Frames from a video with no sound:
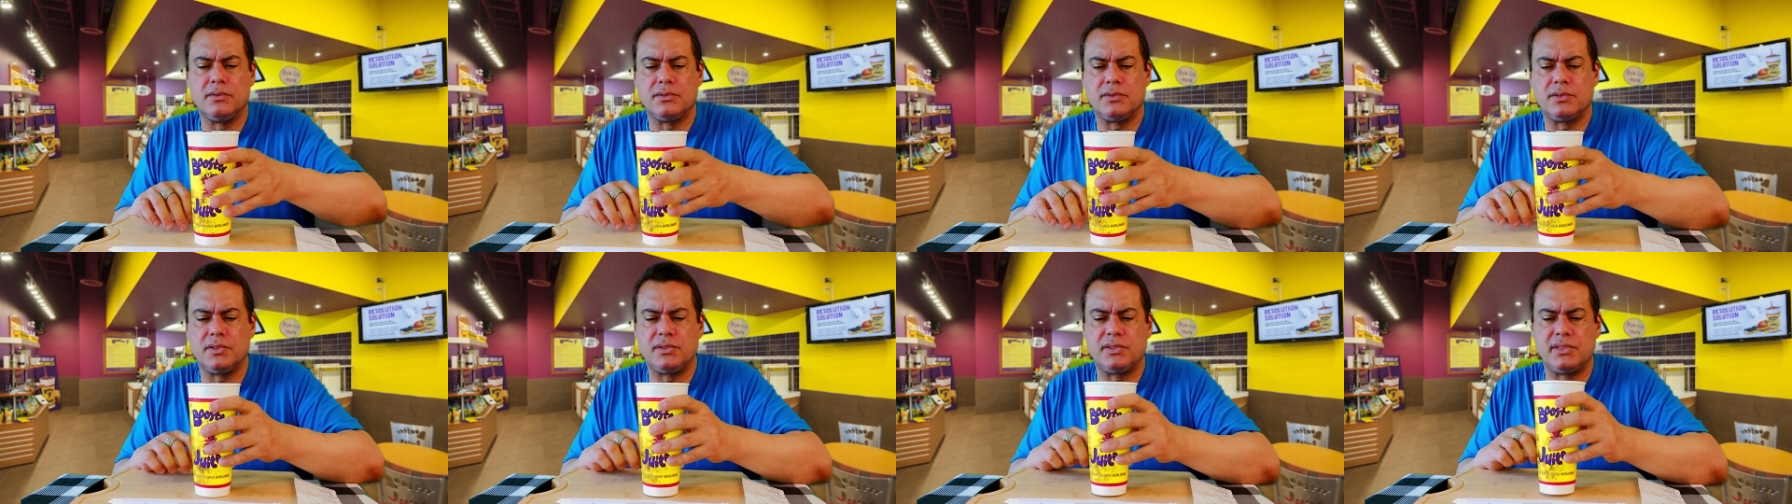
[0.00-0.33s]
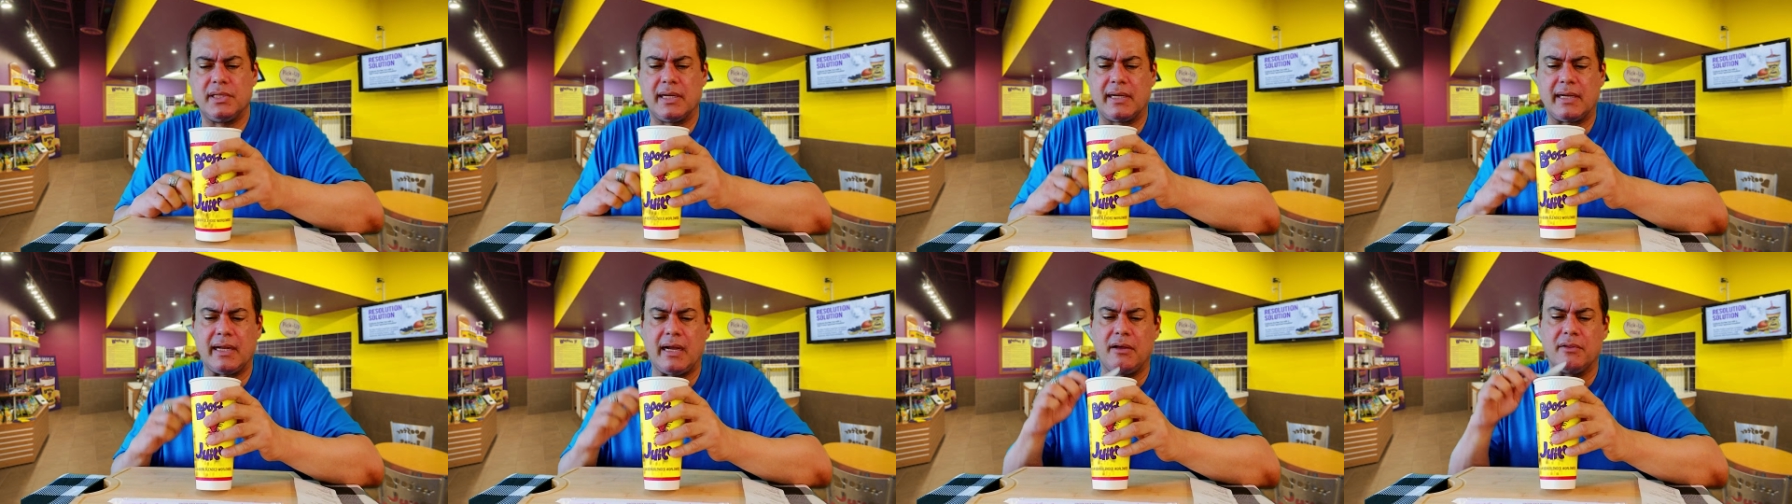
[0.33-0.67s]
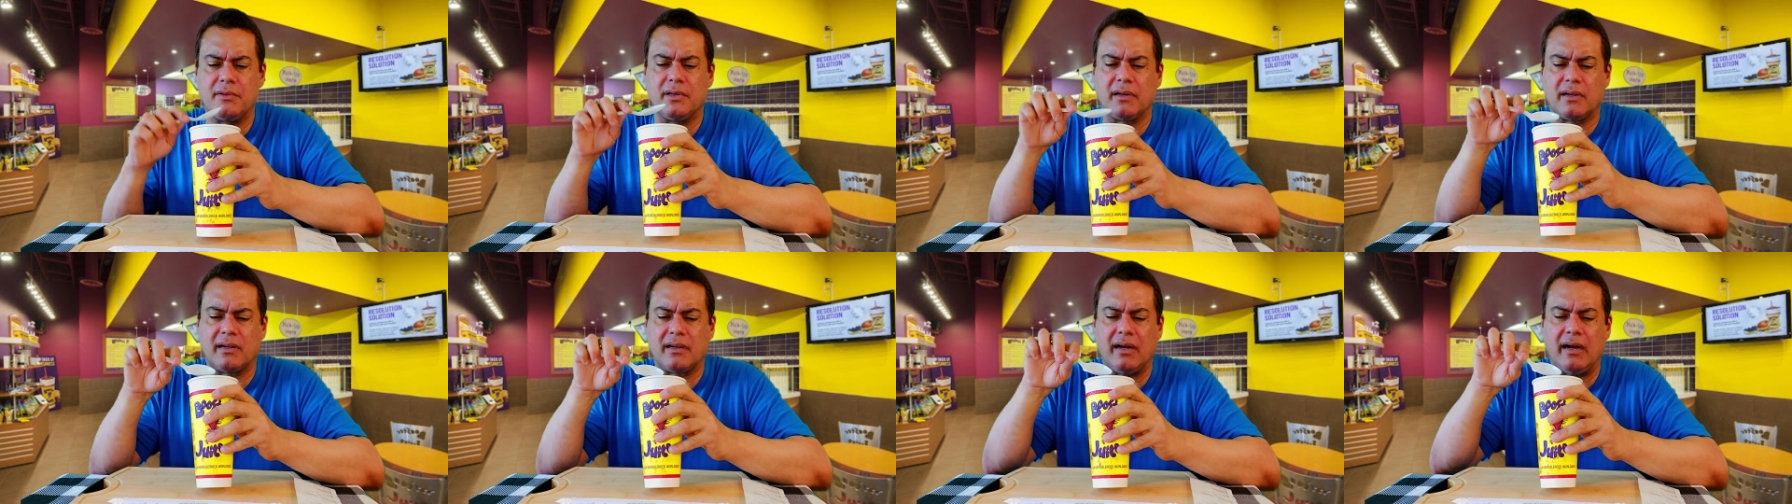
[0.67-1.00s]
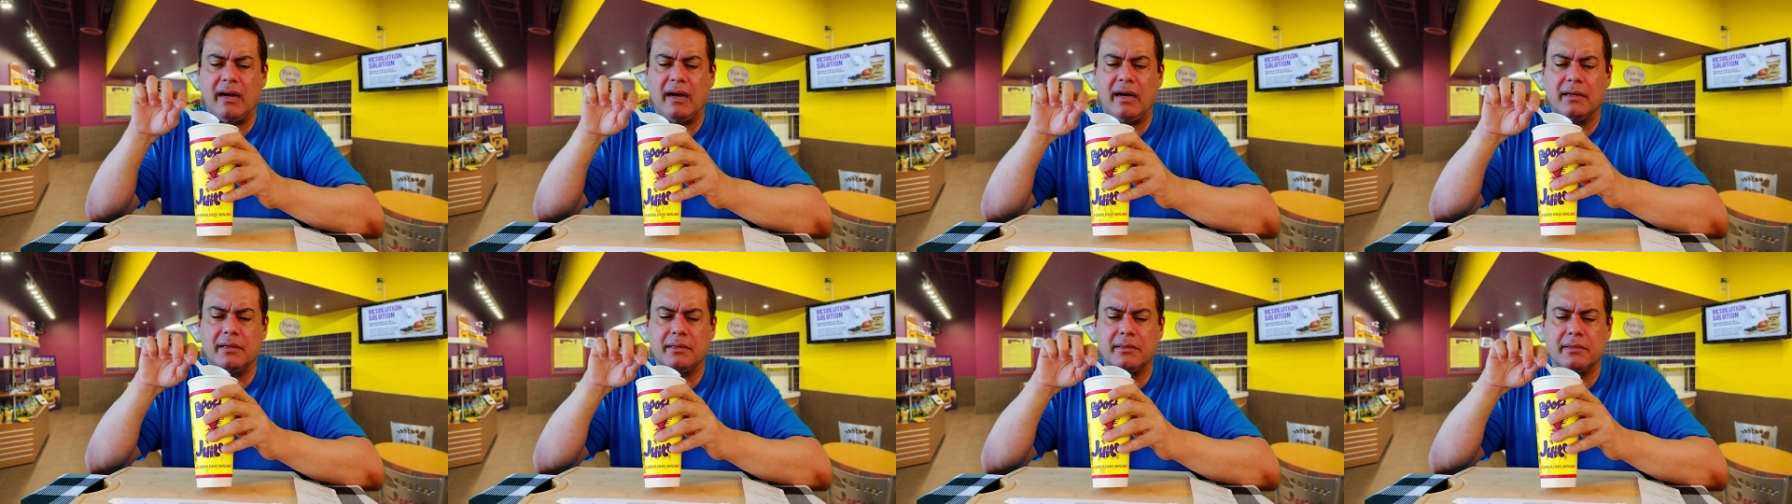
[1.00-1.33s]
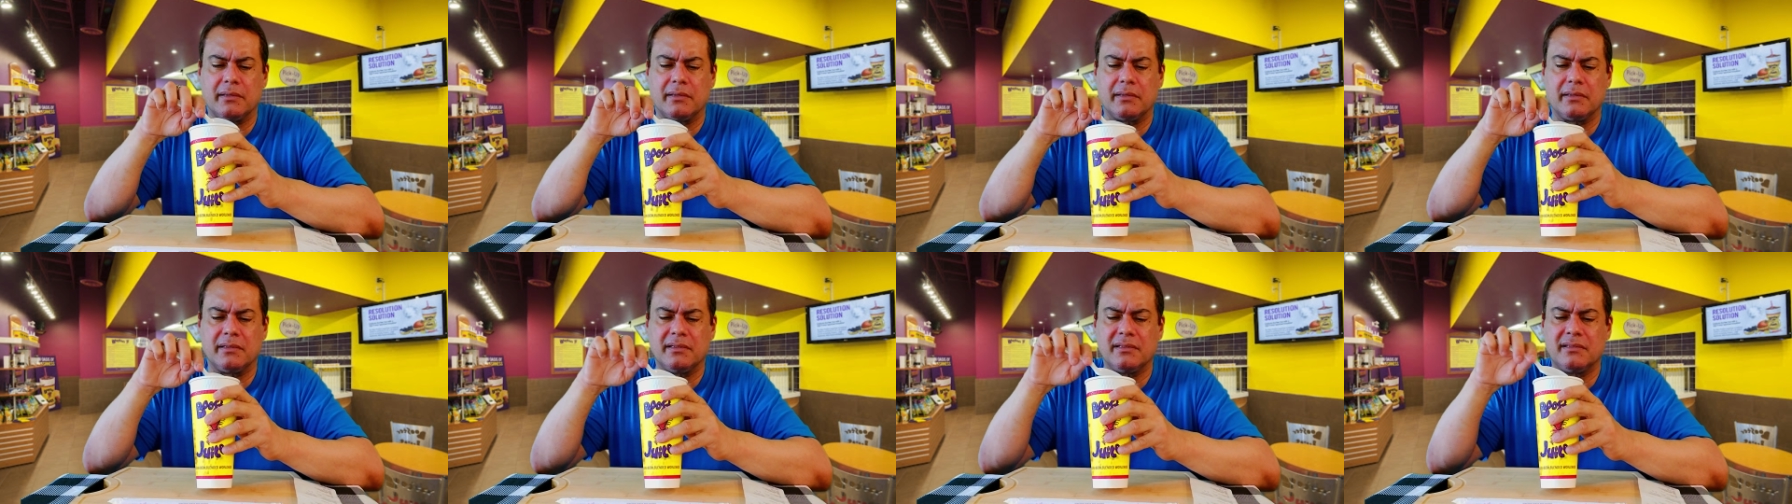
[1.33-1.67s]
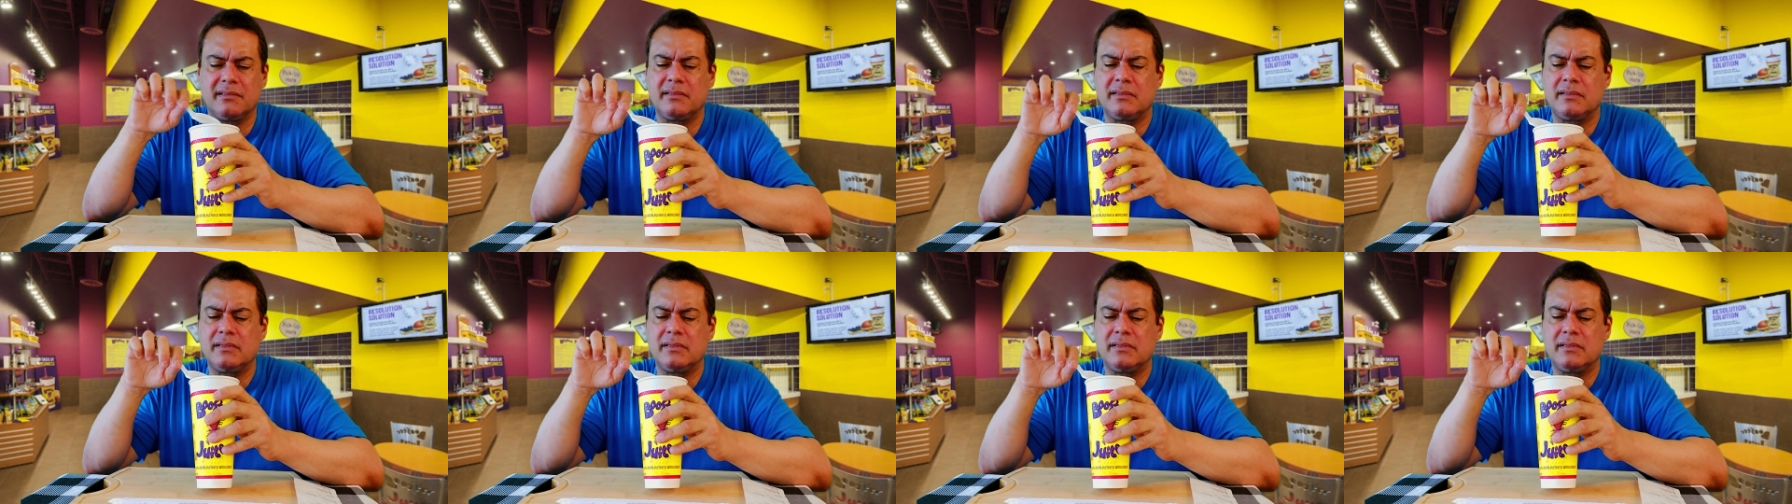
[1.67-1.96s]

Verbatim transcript: So check out the color.